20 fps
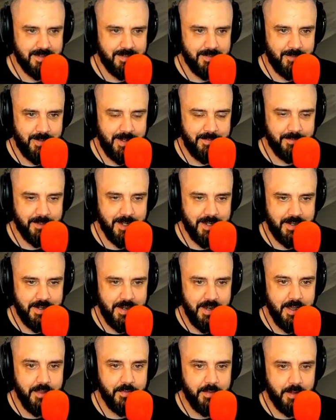We have got
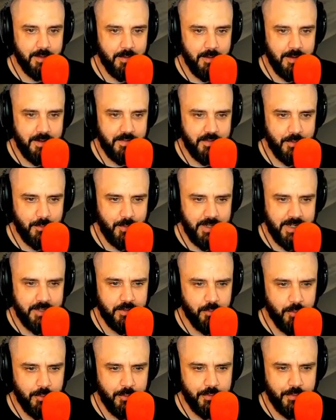nothing. All right, so we need
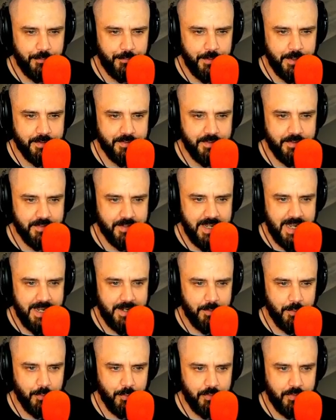crucifixes,
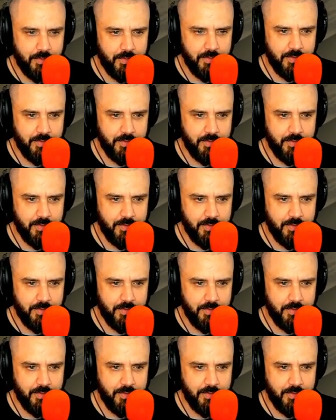candles,